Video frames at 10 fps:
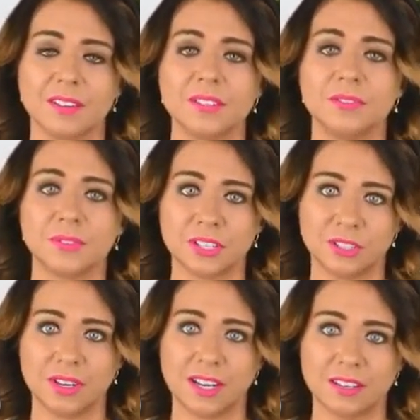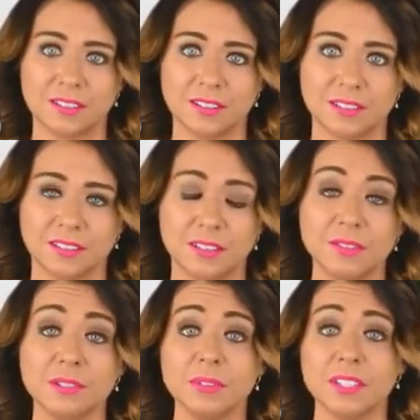I was frustrated.
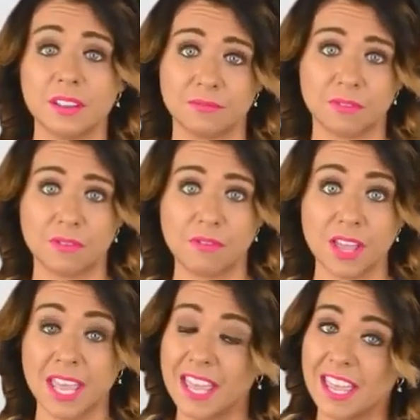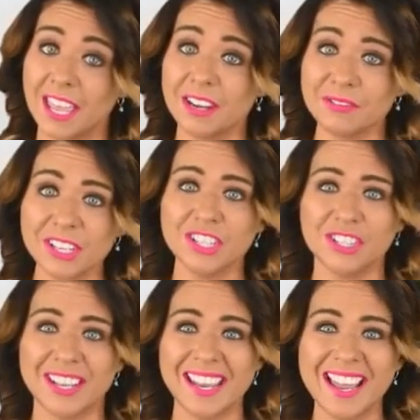I was resentful. And
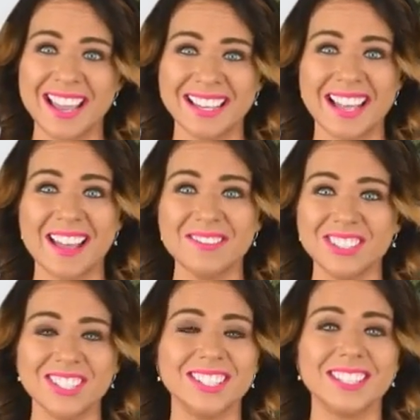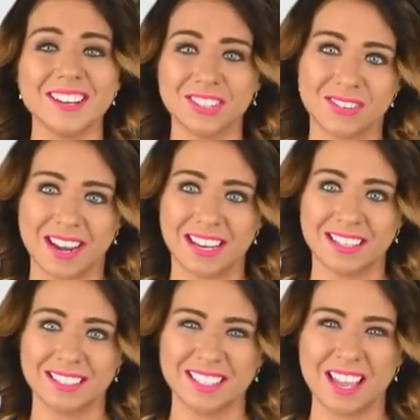eventually, I was just done
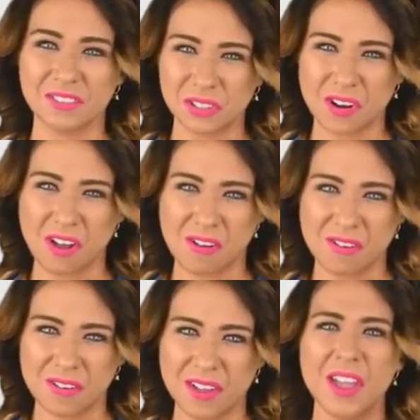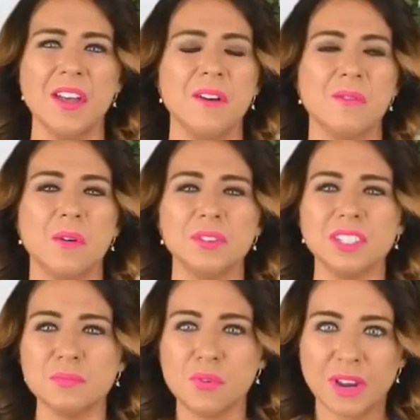trying. After all, what
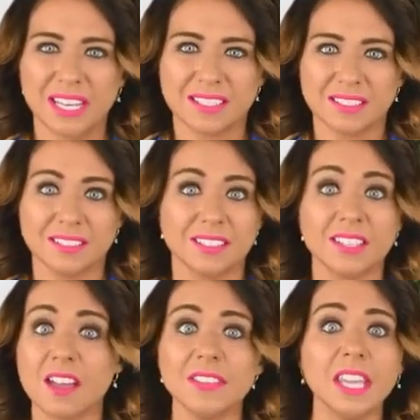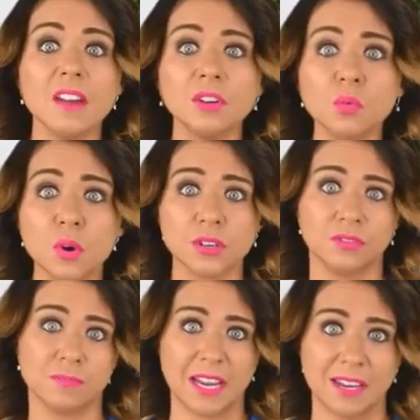was the point? Nothing ever
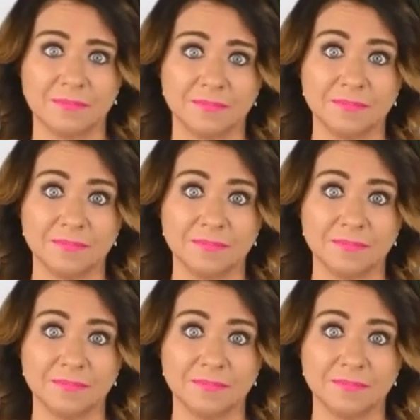worked for me.